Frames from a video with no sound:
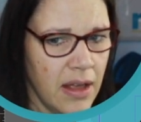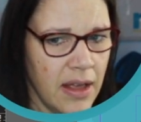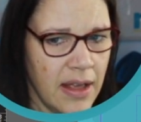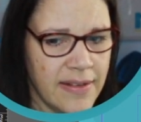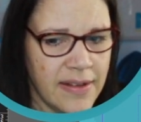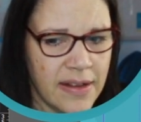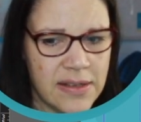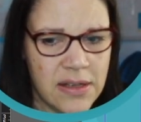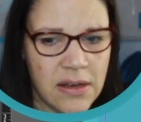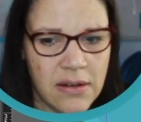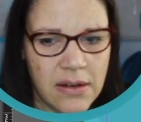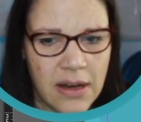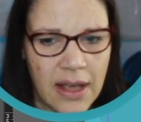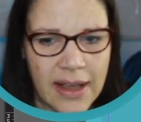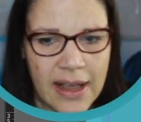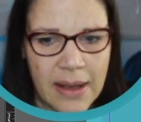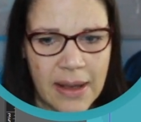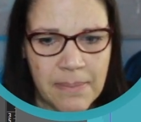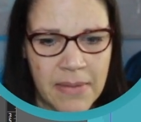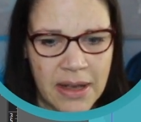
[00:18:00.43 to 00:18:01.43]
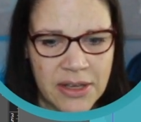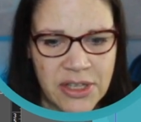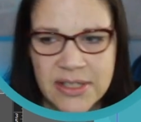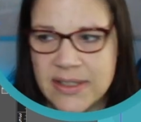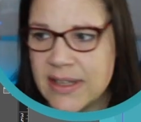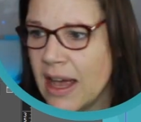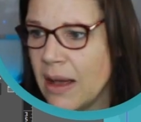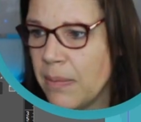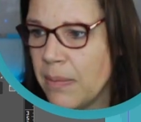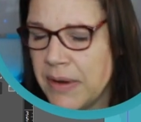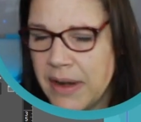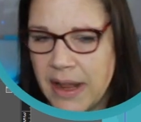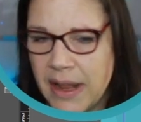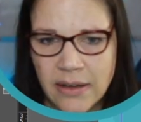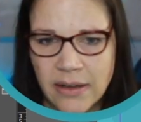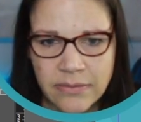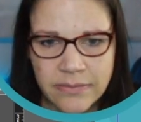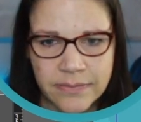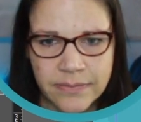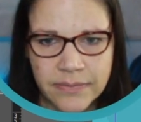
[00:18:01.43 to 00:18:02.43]
it doesn't look like much is
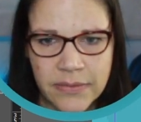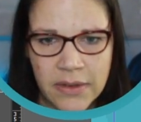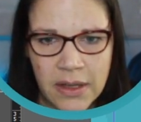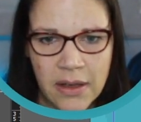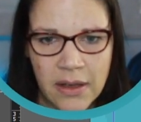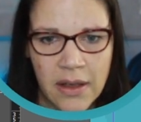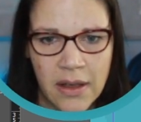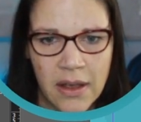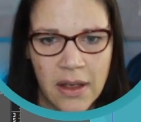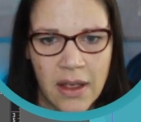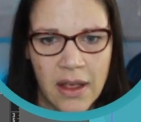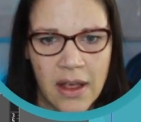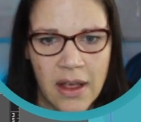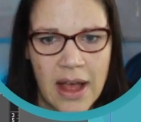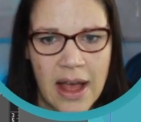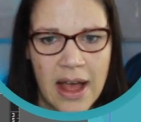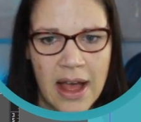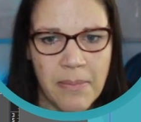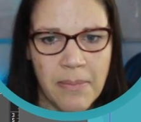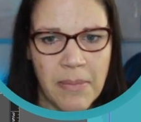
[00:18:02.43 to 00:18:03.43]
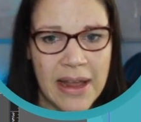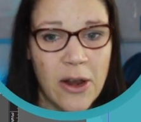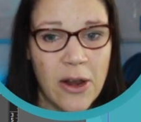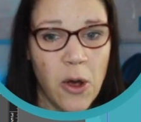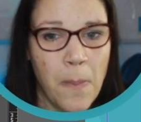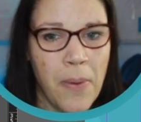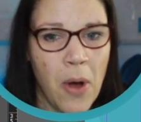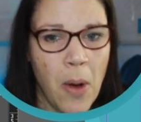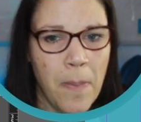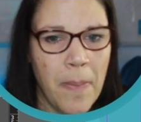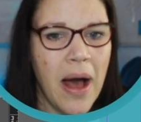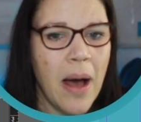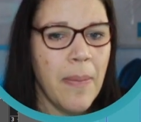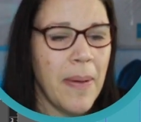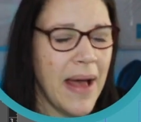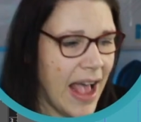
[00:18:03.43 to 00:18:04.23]
happening. My little pop-up